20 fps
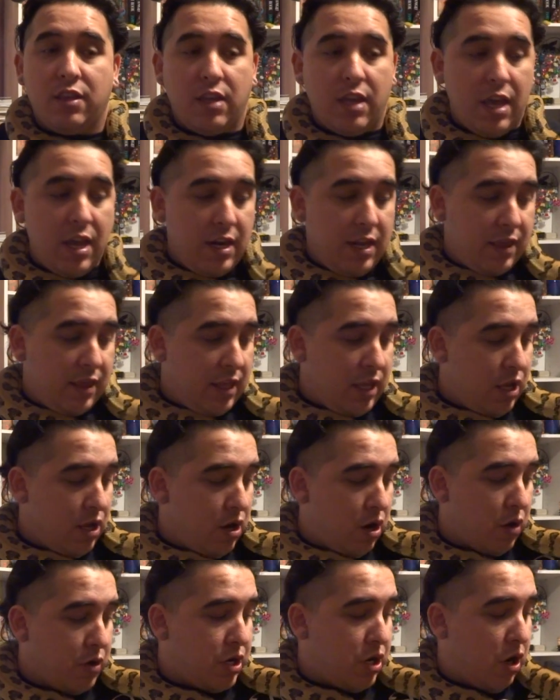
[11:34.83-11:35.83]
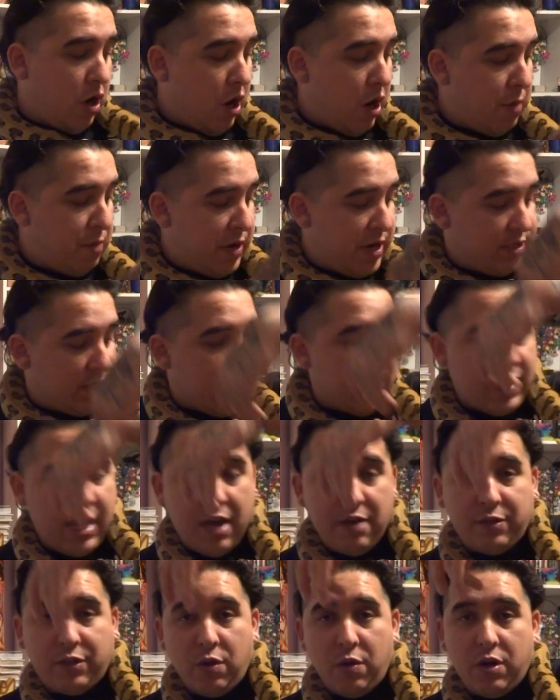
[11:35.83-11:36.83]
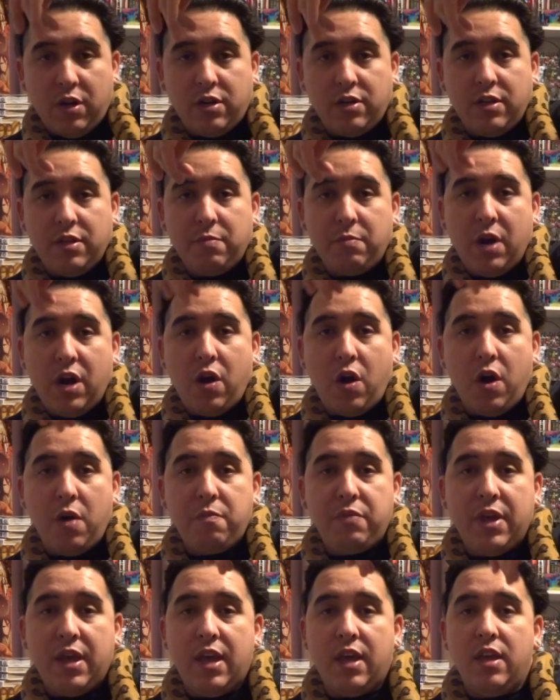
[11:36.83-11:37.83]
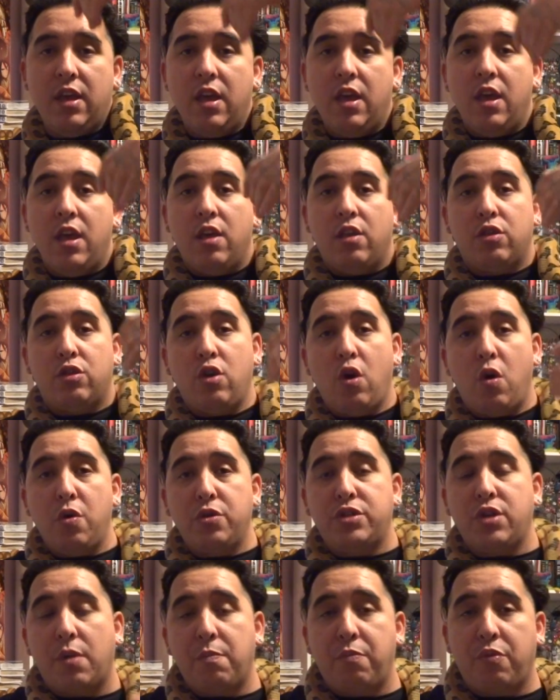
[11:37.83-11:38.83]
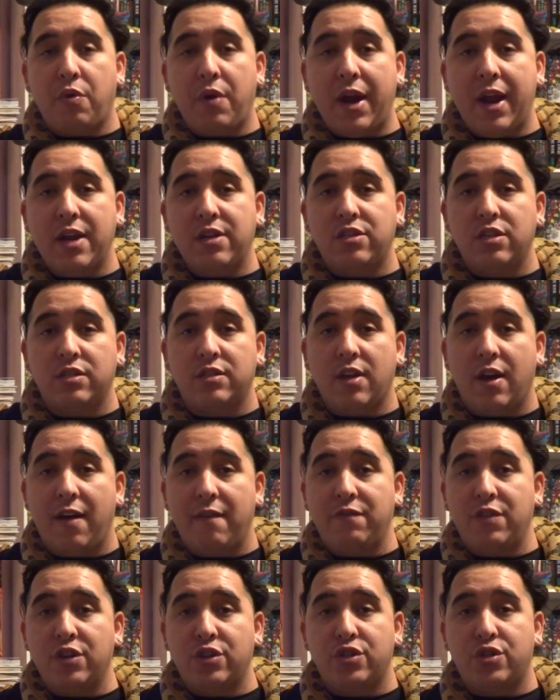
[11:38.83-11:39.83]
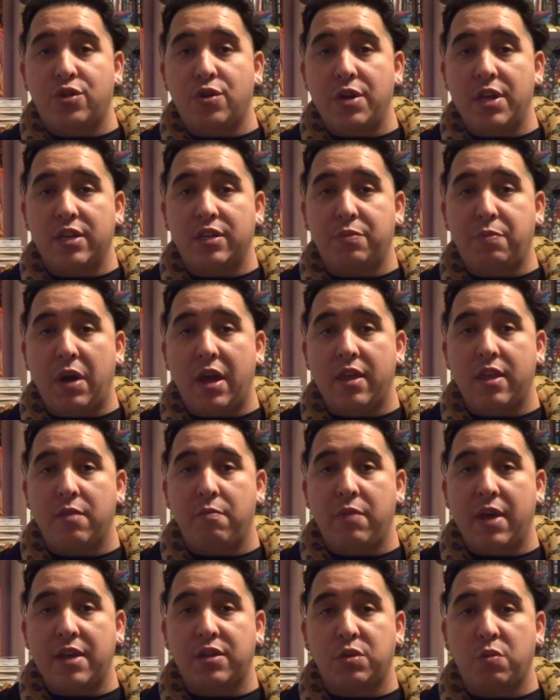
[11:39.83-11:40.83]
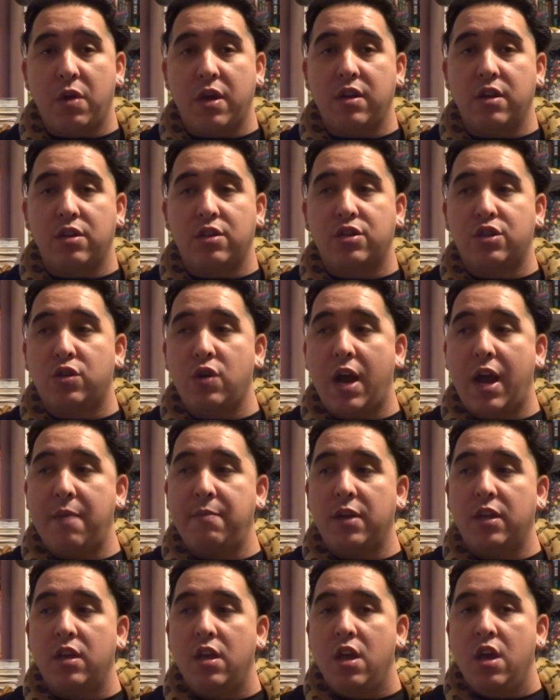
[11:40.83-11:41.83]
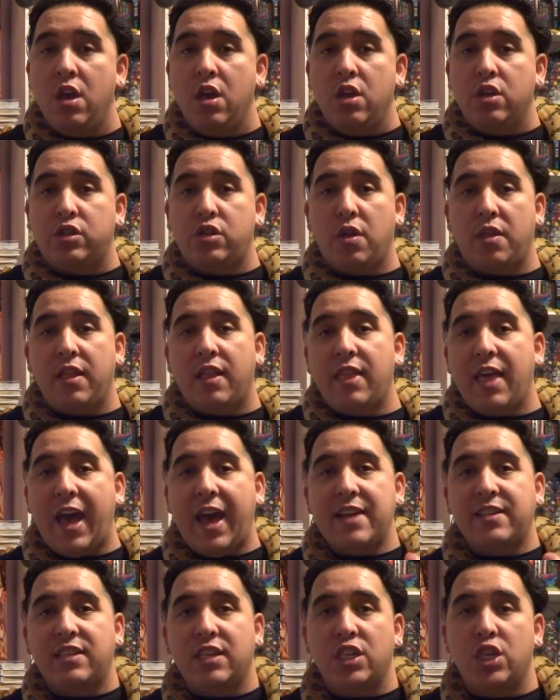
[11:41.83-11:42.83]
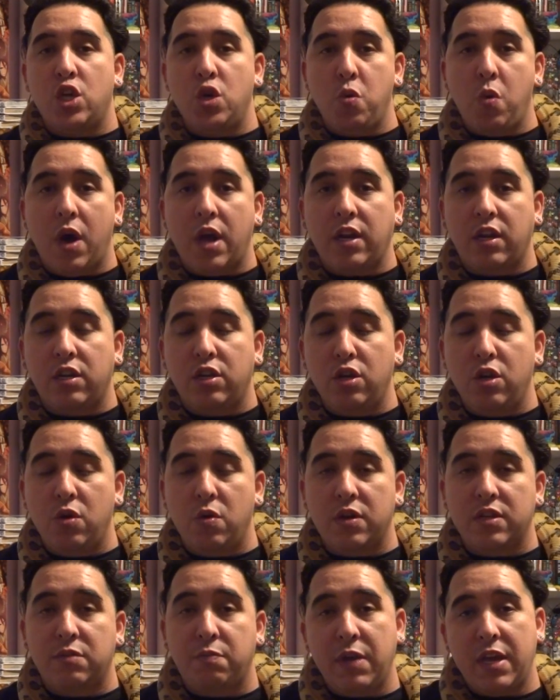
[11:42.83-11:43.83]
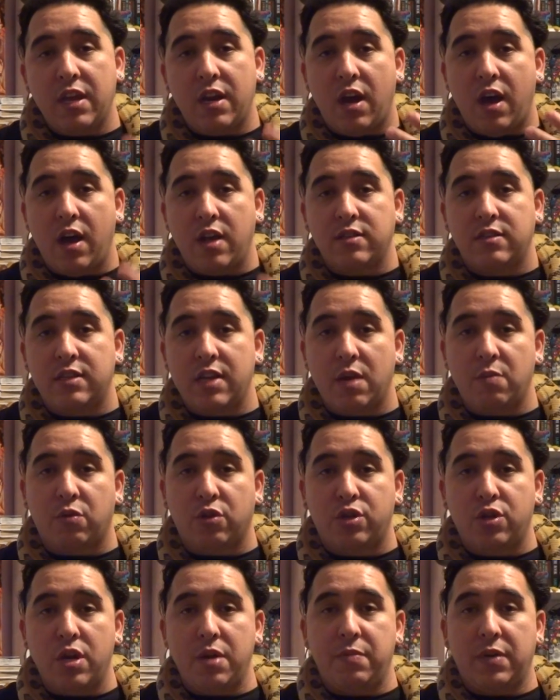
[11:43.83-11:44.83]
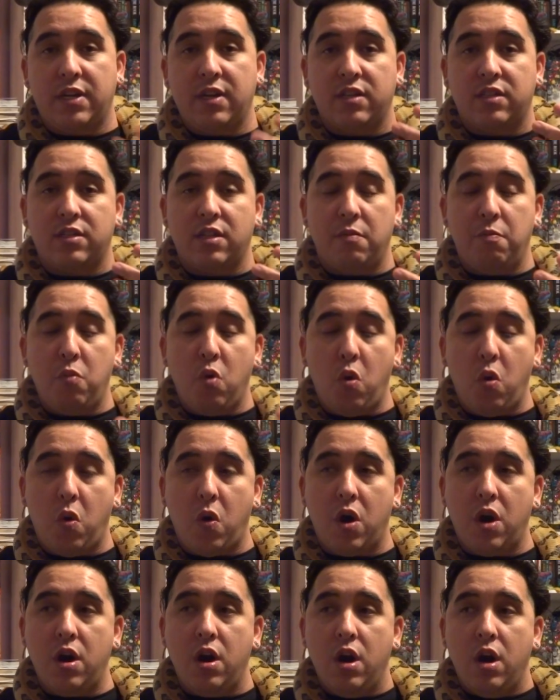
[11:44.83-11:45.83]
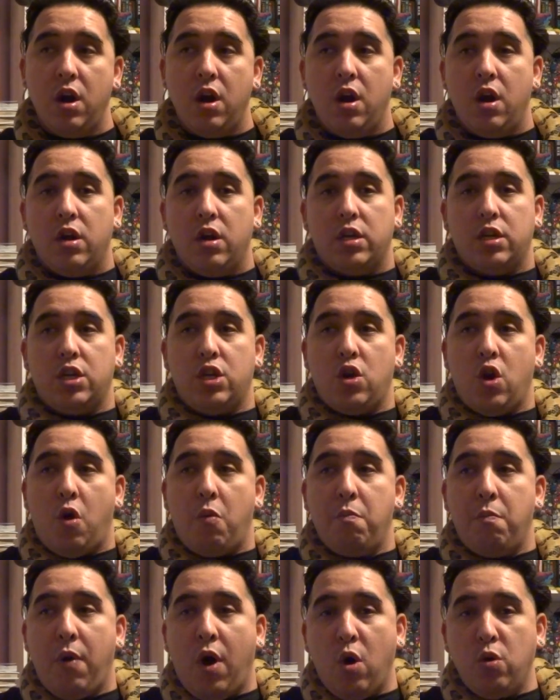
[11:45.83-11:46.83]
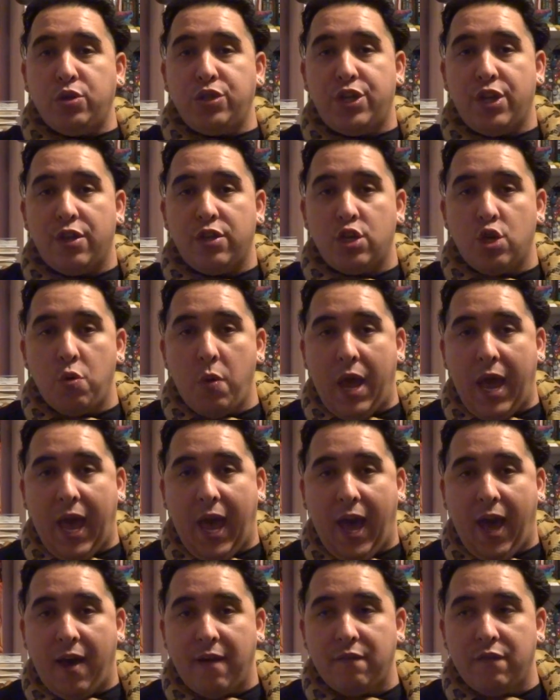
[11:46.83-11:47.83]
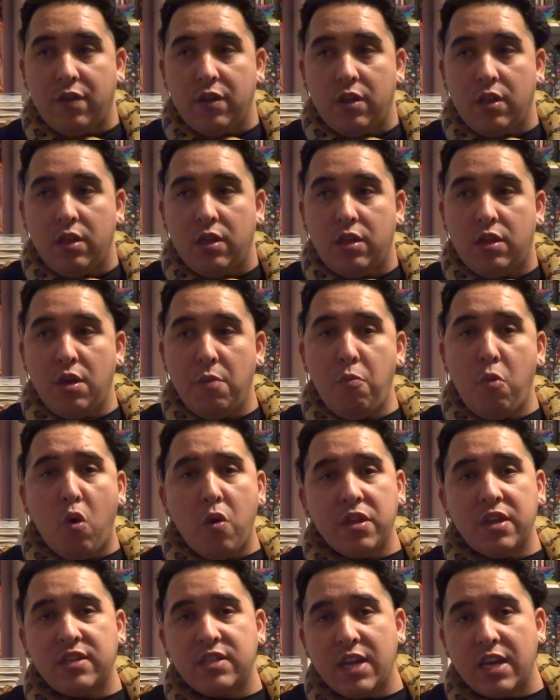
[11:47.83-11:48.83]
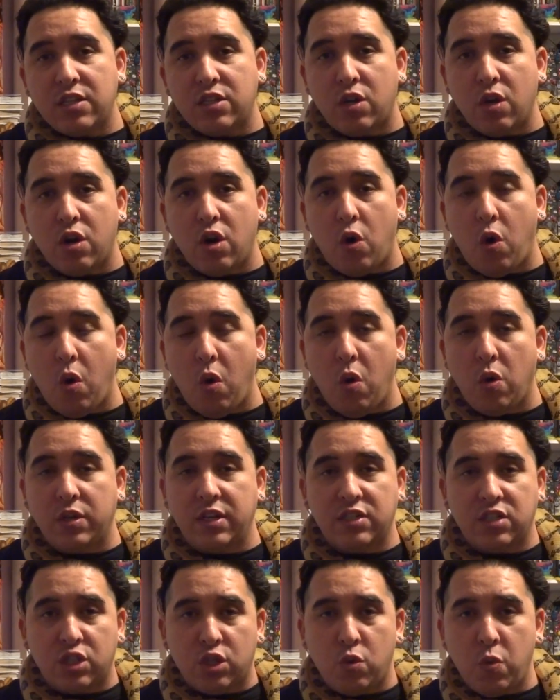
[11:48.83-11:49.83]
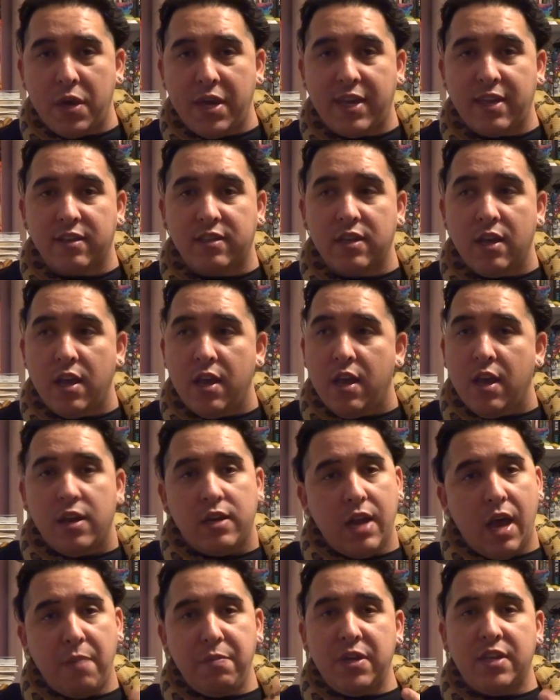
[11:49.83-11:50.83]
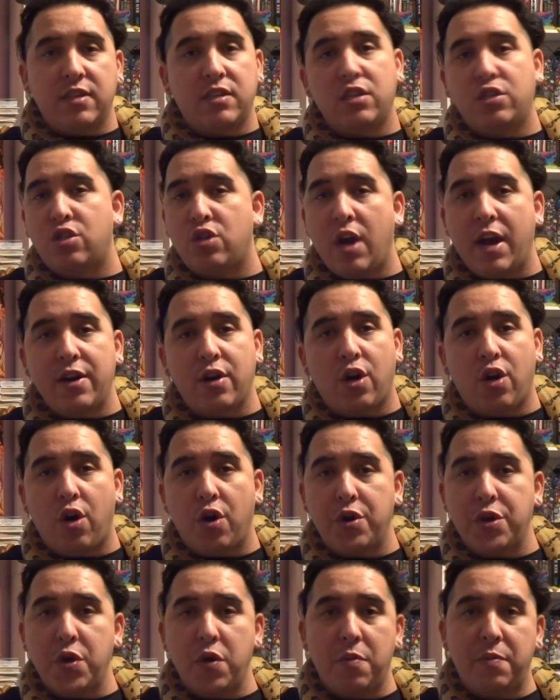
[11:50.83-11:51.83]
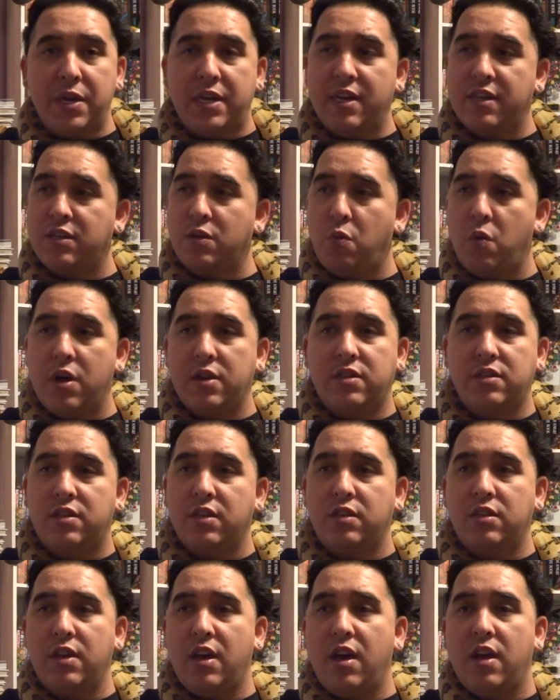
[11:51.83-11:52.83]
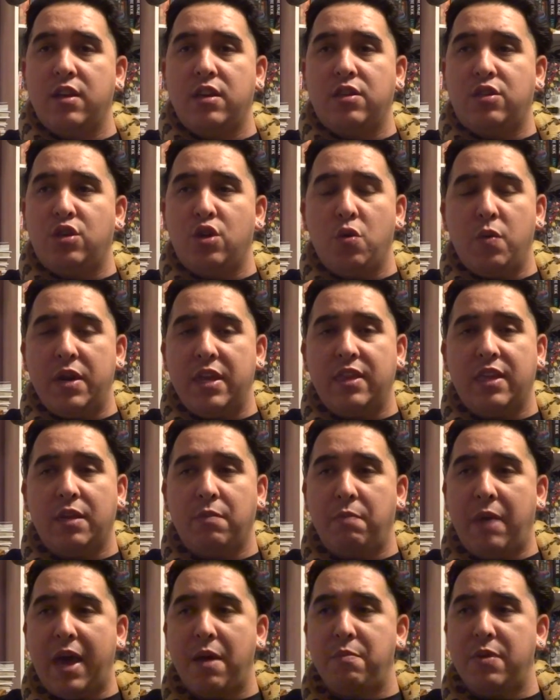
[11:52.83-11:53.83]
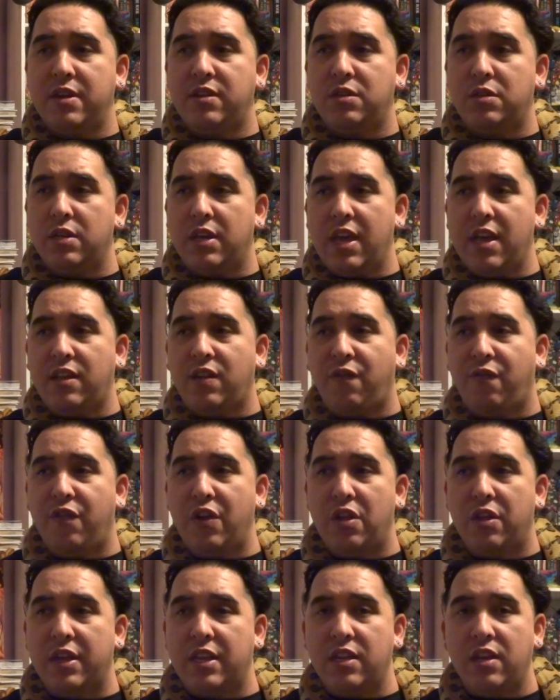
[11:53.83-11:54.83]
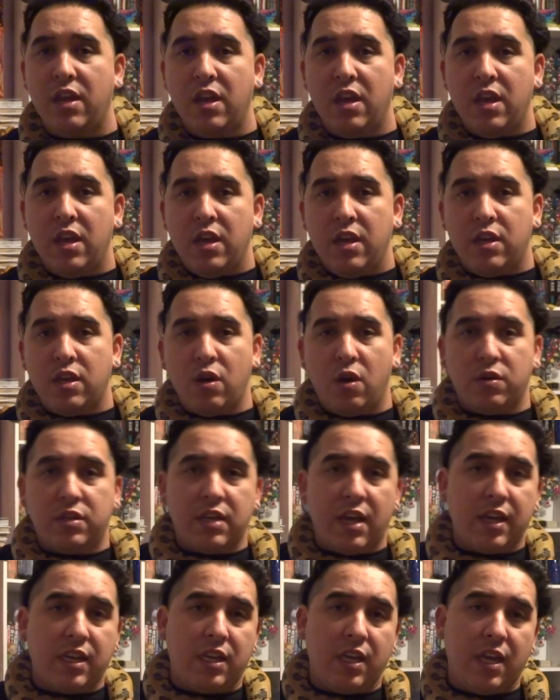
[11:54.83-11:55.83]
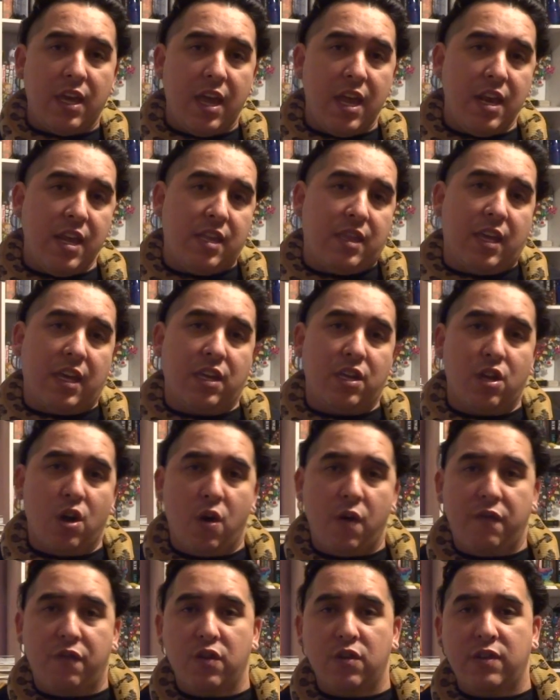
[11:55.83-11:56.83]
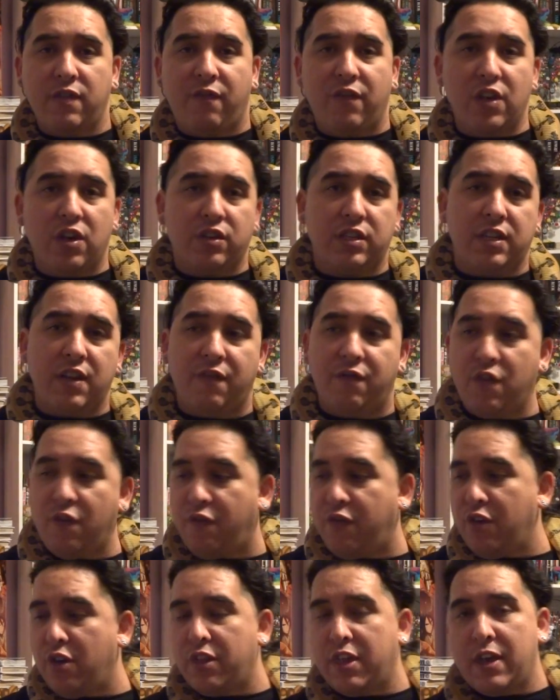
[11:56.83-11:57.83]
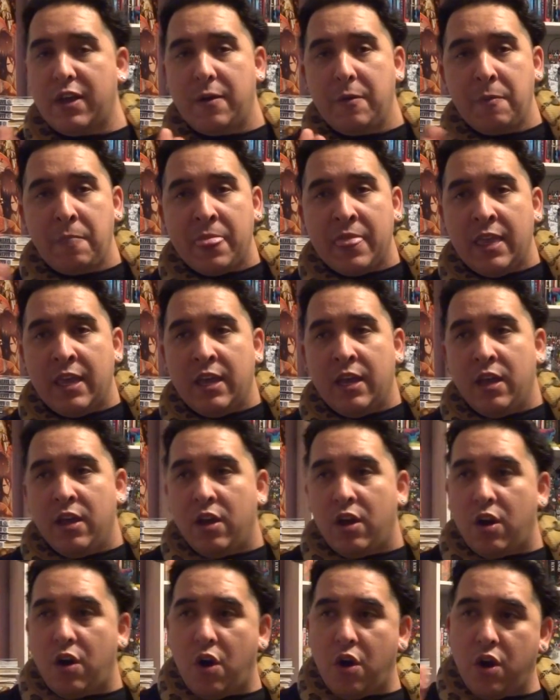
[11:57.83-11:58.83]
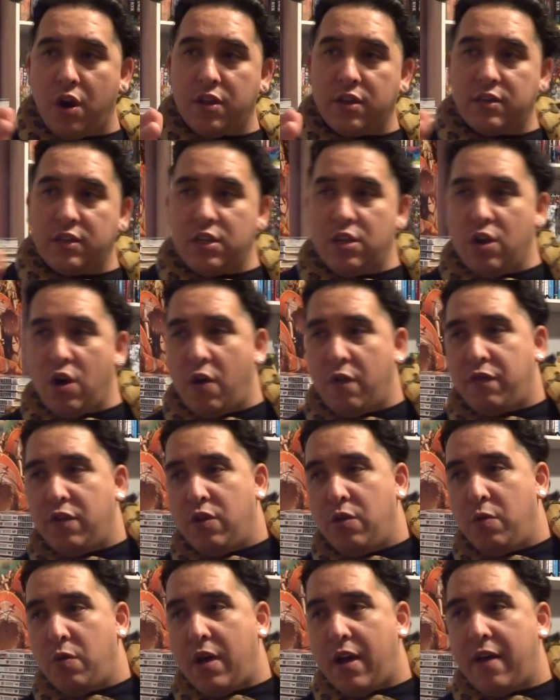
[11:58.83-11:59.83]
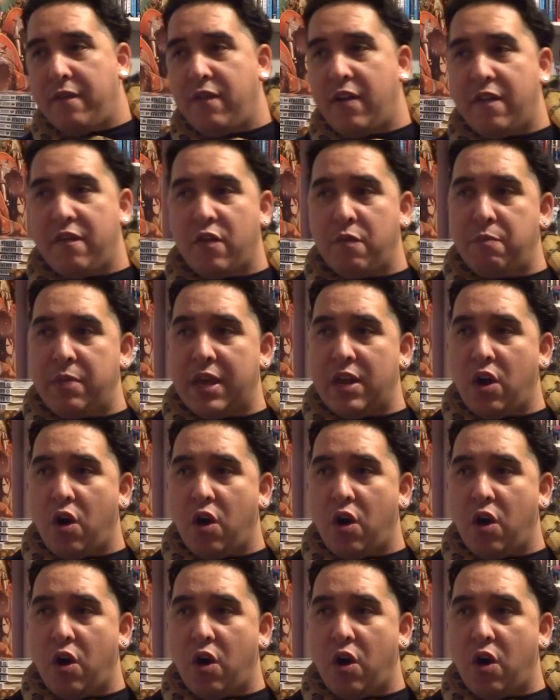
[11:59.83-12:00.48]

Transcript: you know, your armpits, like how it's going underneath my armpit. Those are branches of this tree. Is probably the best way to describe it. So the last thing you want to do is be an unstable tree, because the more, you know, motion you have, the more the snake's going to hold and squeeze. Not because it's trying to hurt you or because it wants to do anything bad, but it's feeling, you know, it's like anything. You know, if you feel the, or, you know, if you have ever been